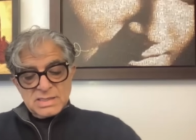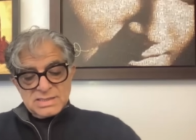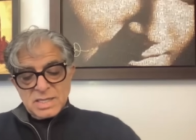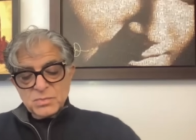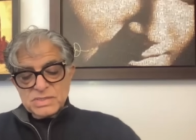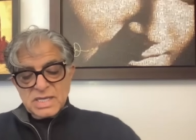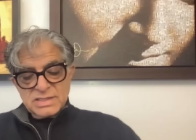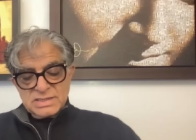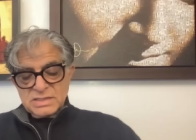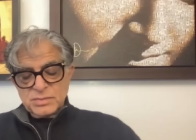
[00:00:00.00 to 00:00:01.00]
Some
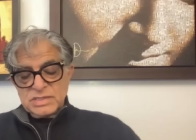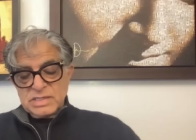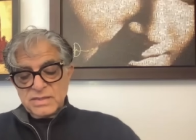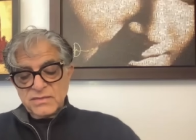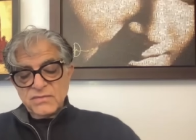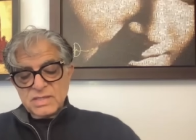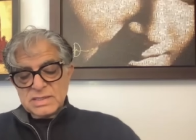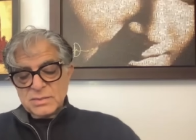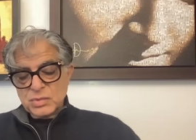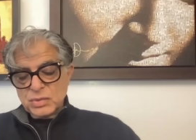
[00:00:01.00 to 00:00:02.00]
scientists believe
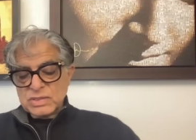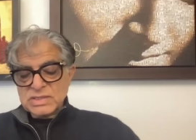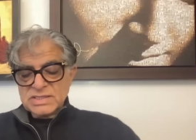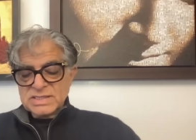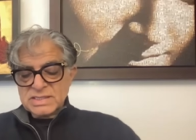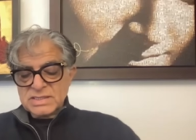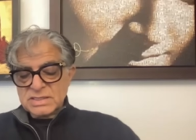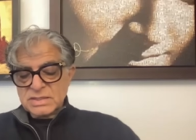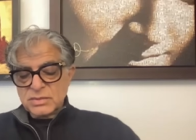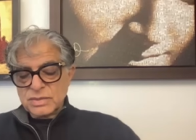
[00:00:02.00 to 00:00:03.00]
that emotional
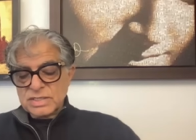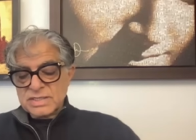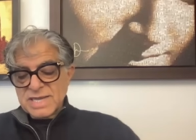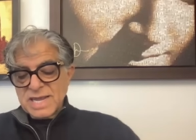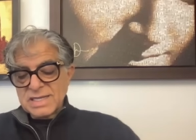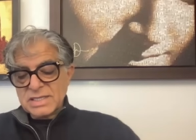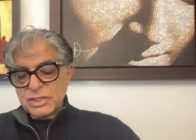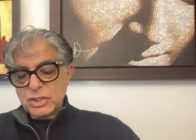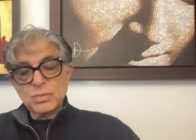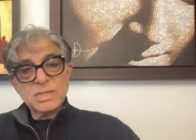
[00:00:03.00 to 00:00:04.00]
states could entangle
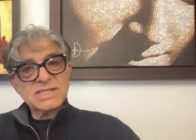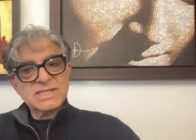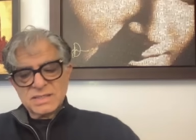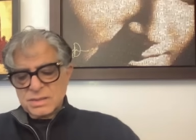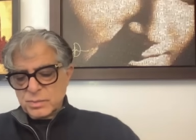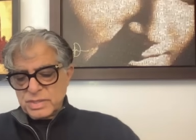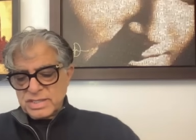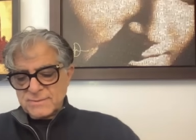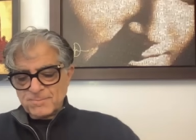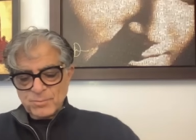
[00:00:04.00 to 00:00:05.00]
qubits in the
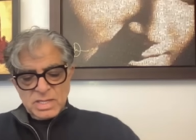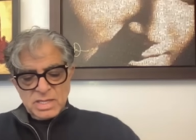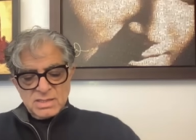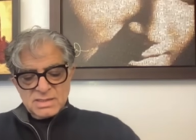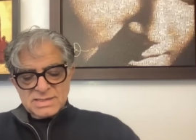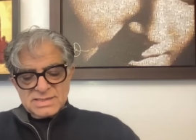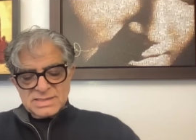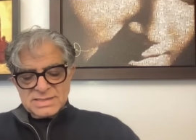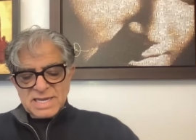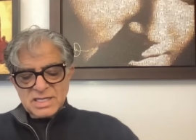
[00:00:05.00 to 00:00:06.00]
brain. This
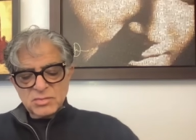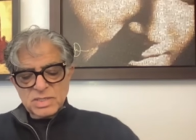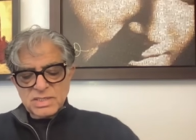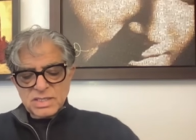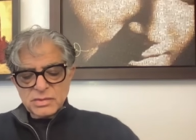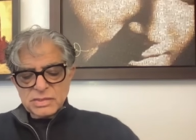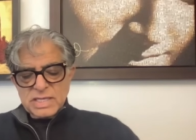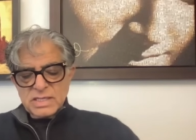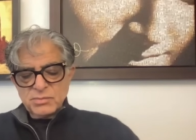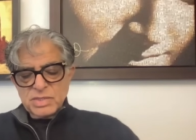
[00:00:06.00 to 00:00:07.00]
entanglement could
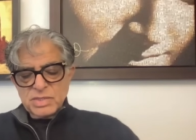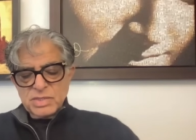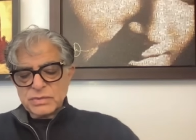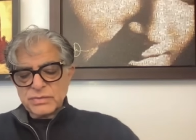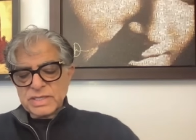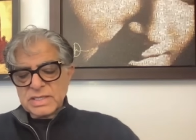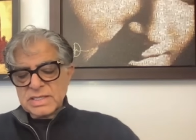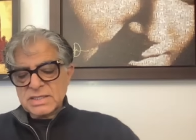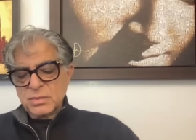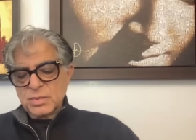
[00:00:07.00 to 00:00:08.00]
then be used to
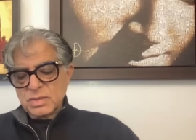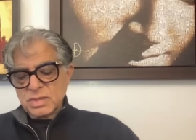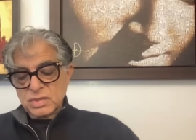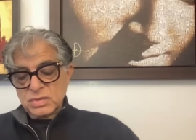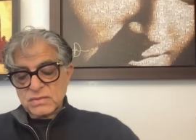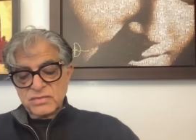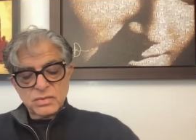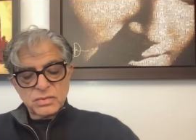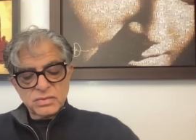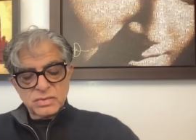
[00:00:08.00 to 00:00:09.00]
regulate the production of
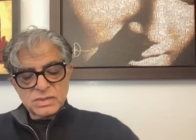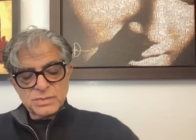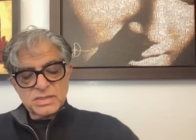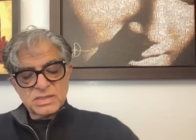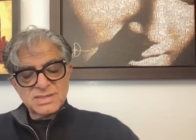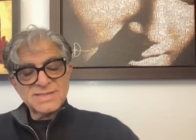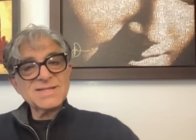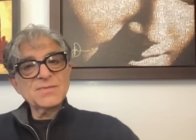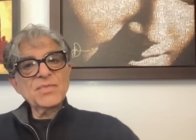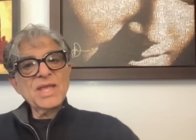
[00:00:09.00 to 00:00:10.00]

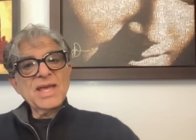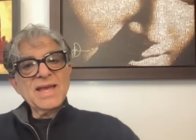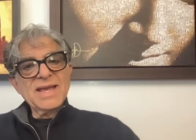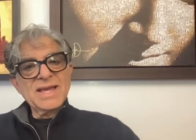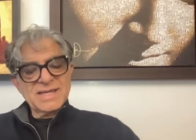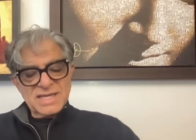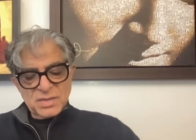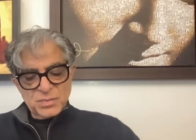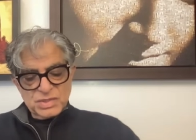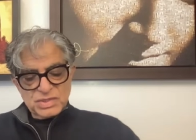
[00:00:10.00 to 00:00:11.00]
neurotransmitters and
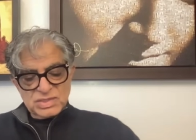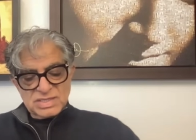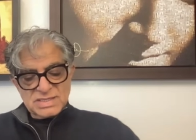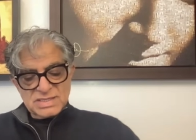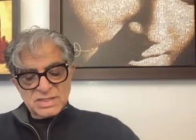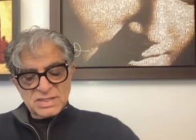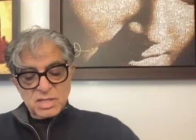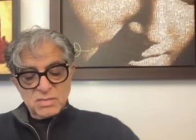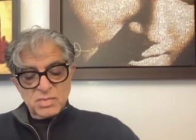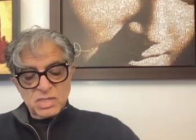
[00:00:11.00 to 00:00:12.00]
epigenetic
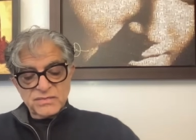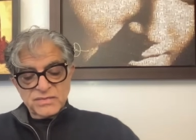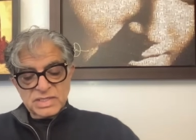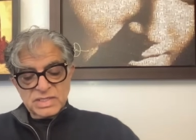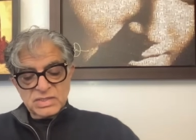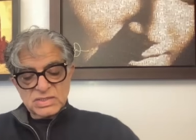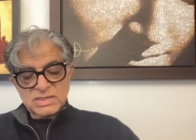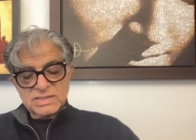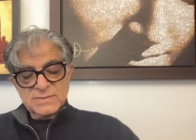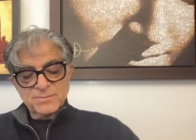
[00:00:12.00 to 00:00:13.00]

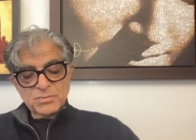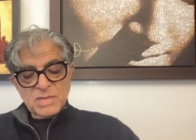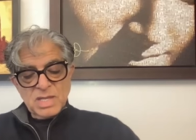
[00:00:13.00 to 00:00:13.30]
modifications.